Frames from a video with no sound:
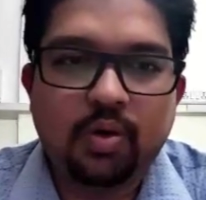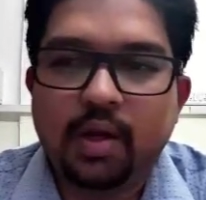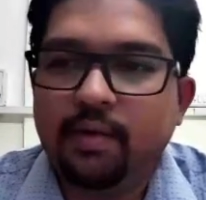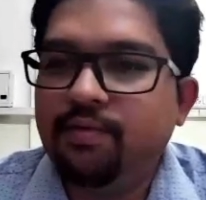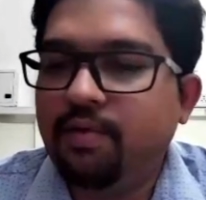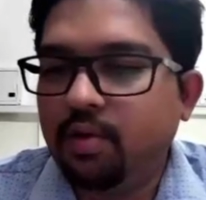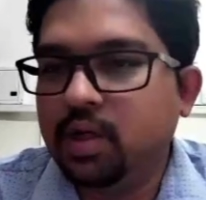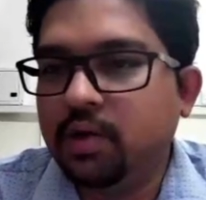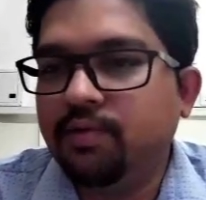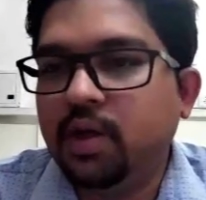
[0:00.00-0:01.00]
Go and
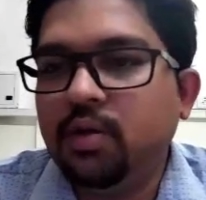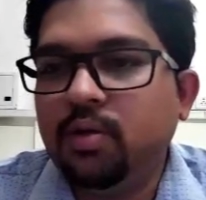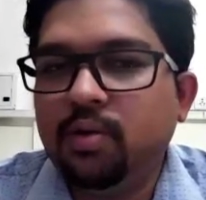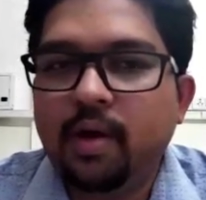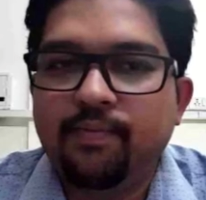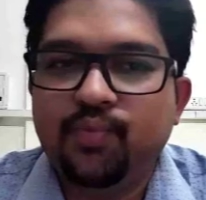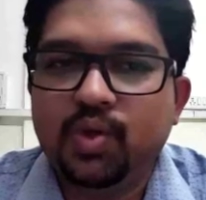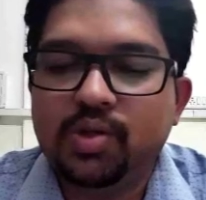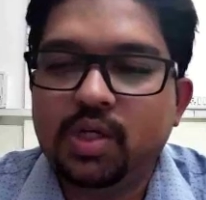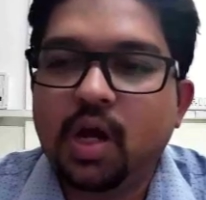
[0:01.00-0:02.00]
follow that video
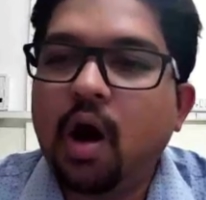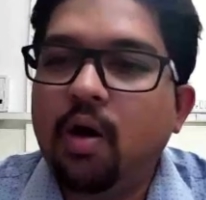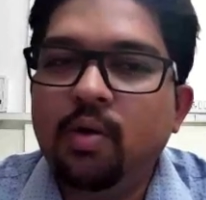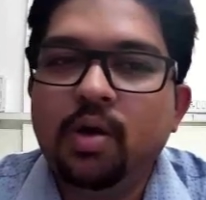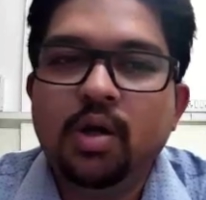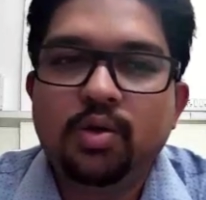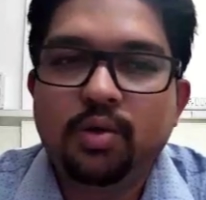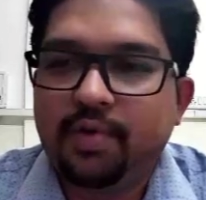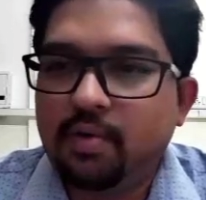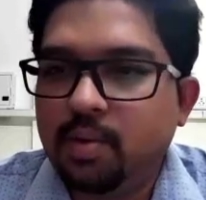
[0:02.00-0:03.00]
and see how
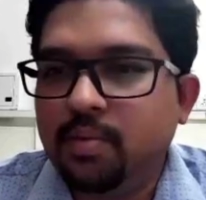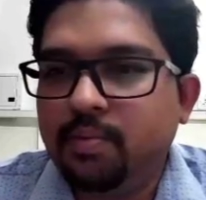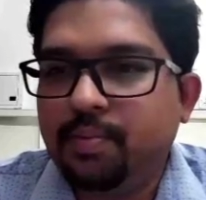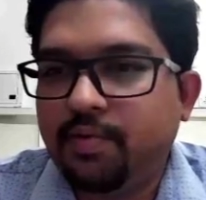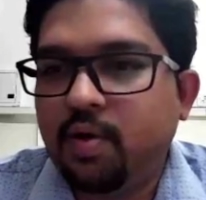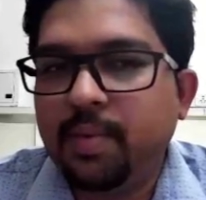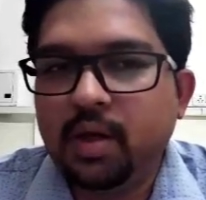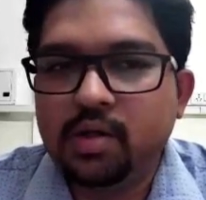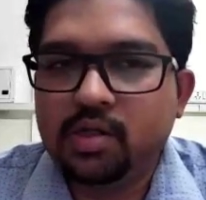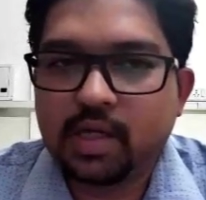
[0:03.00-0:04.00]
to
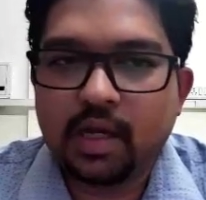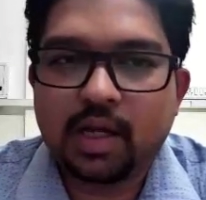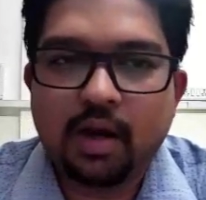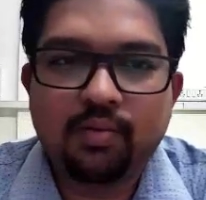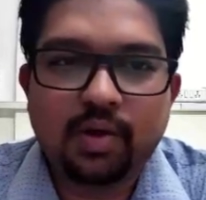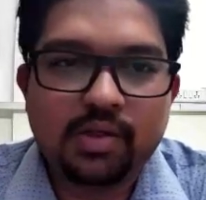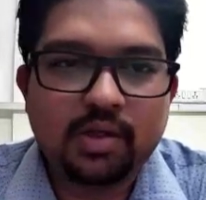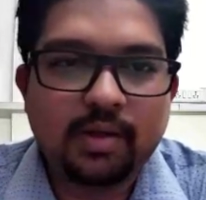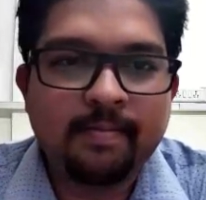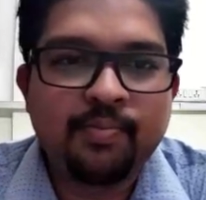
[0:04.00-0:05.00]
perform a scan
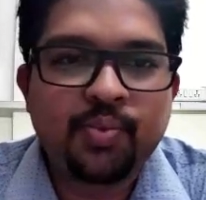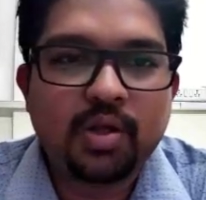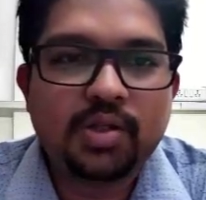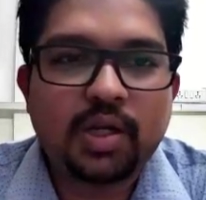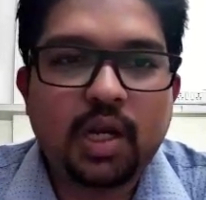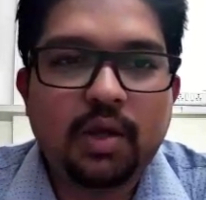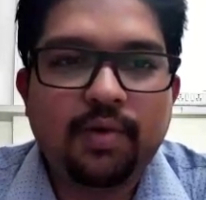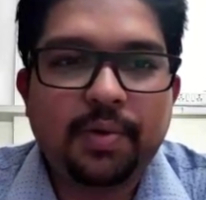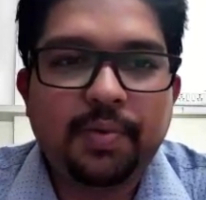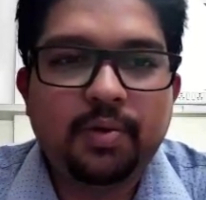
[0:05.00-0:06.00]
calculation.
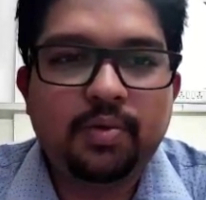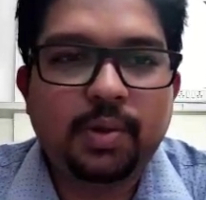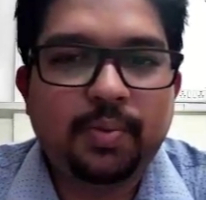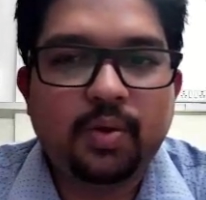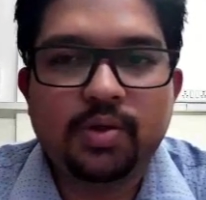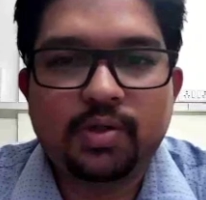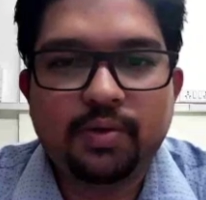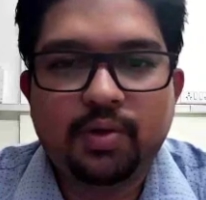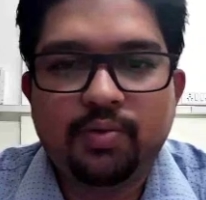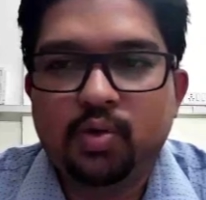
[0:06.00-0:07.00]
Generally, what we do,
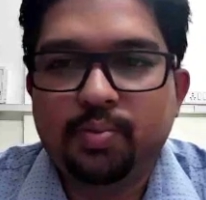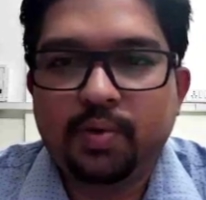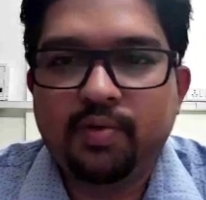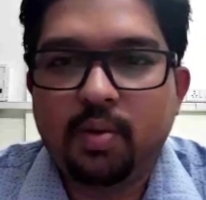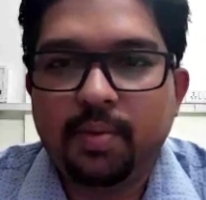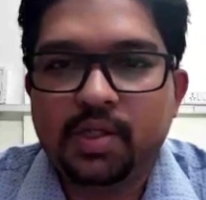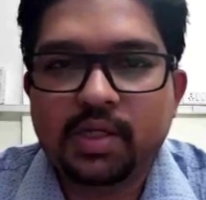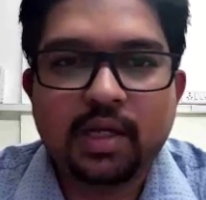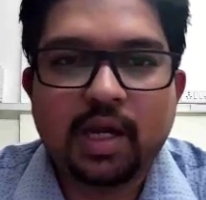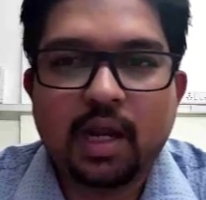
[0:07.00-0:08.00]
suppose you want to
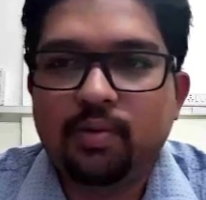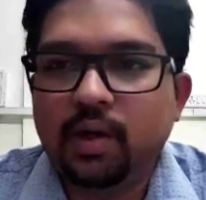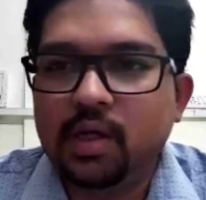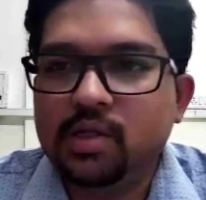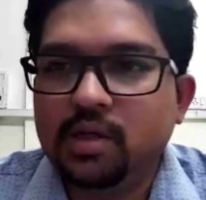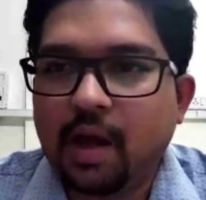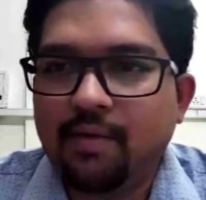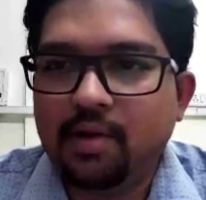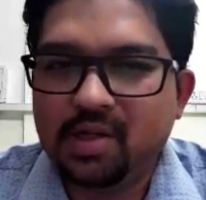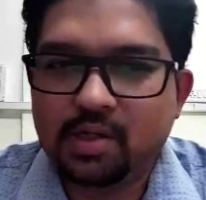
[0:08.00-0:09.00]
perform a scan
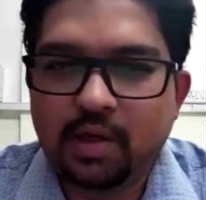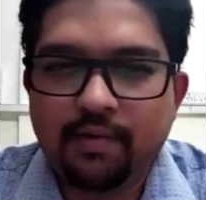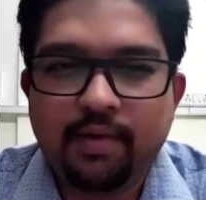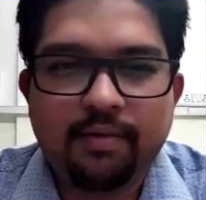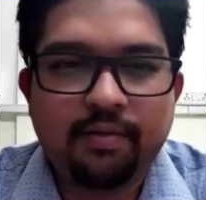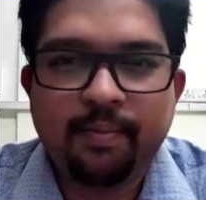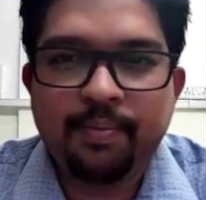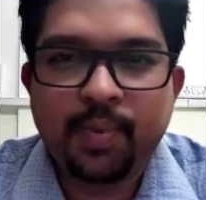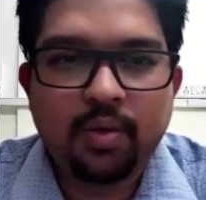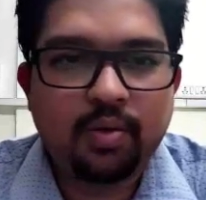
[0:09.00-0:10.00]
calculation, I will just give
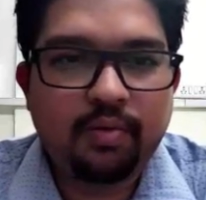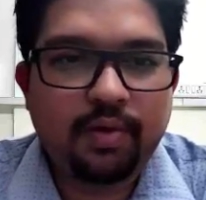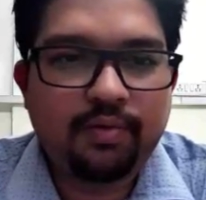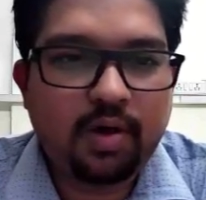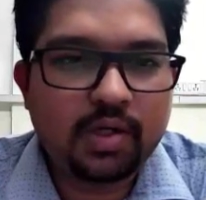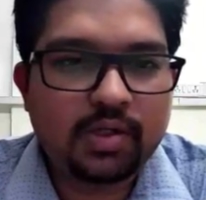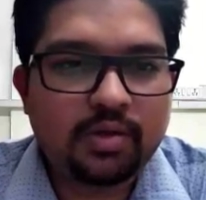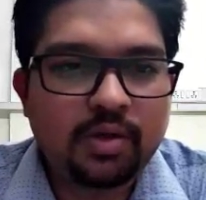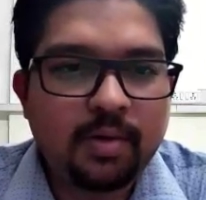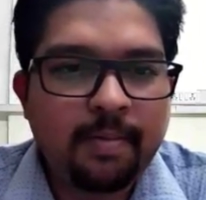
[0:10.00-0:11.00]
you very
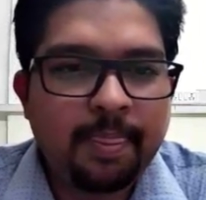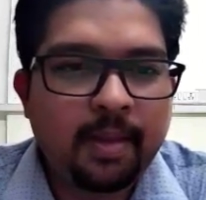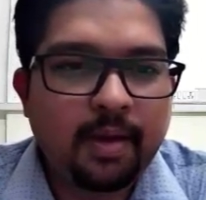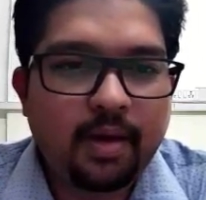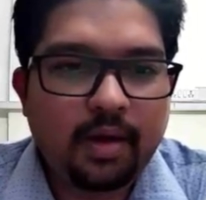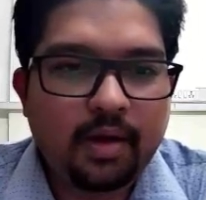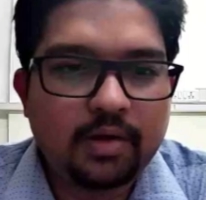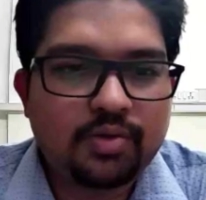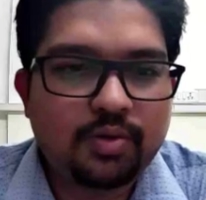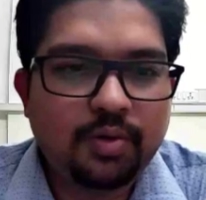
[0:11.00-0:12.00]
fast.
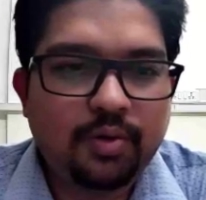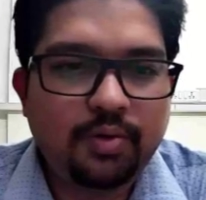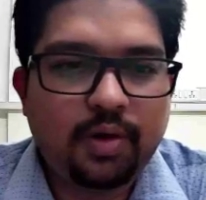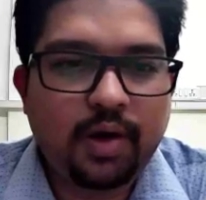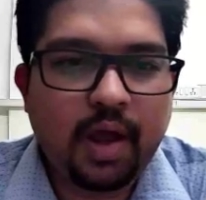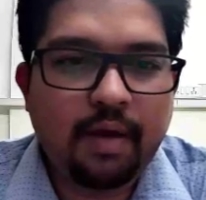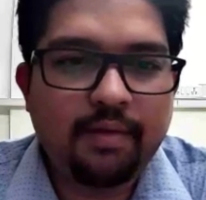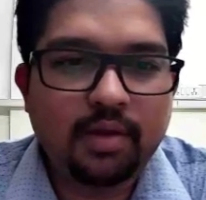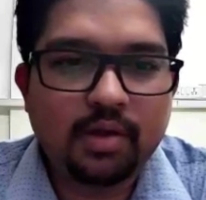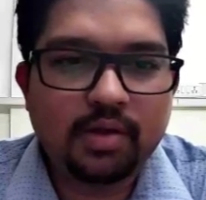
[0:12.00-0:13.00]
So you
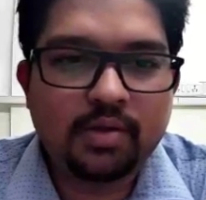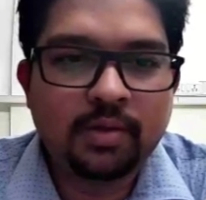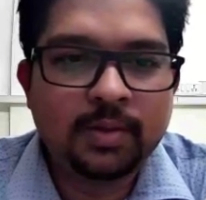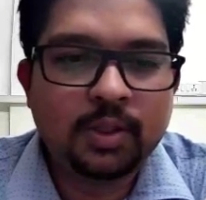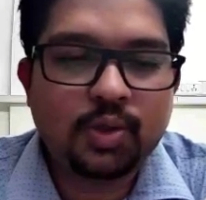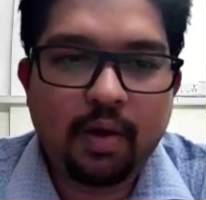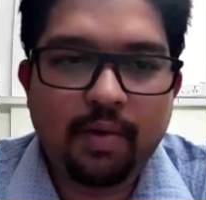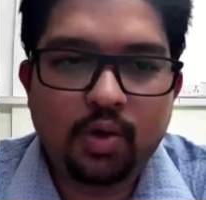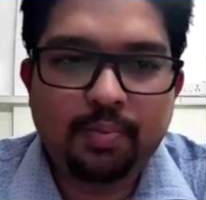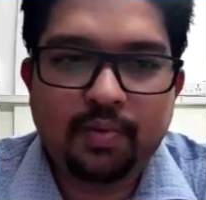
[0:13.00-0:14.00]
are having this.
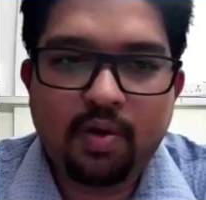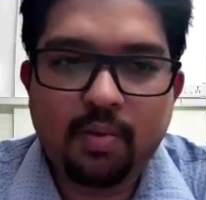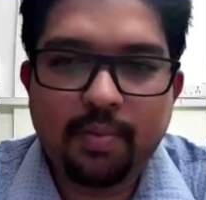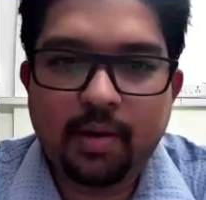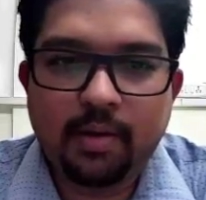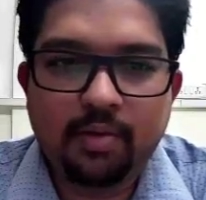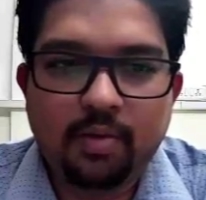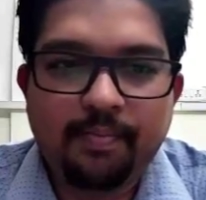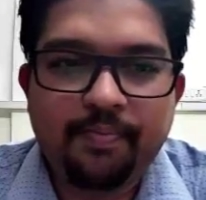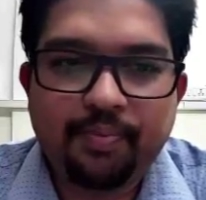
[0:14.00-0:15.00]
So I want to perform
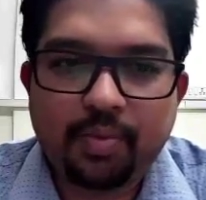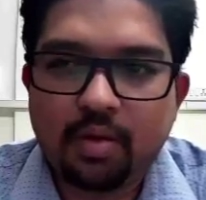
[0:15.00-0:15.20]
a